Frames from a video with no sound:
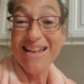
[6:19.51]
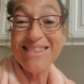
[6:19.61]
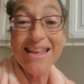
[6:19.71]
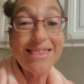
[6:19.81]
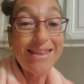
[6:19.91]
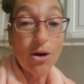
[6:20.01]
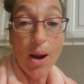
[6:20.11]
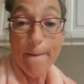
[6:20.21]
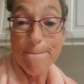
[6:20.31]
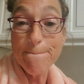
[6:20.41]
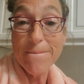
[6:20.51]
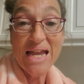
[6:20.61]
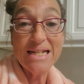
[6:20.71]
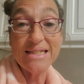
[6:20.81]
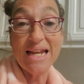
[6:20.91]
I think they're
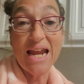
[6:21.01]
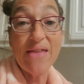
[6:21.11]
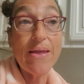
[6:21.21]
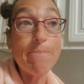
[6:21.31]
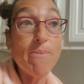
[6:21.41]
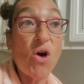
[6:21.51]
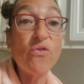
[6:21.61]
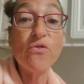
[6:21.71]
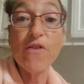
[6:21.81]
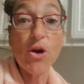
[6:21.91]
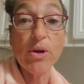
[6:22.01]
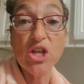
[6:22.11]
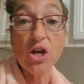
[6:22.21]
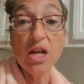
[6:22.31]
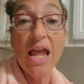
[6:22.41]
amazing, and they melt very
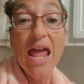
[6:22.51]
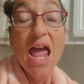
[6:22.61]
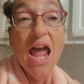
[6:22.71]
good,